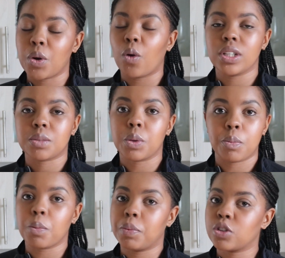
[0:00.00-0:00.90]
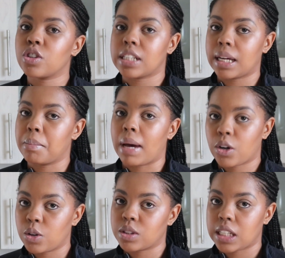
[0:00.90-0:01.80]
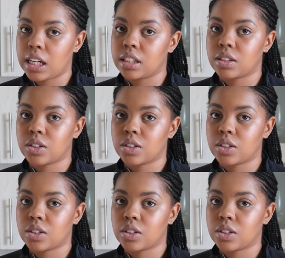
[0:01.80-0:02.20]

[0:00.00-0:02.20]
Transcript: we bought Pilchards like macro size.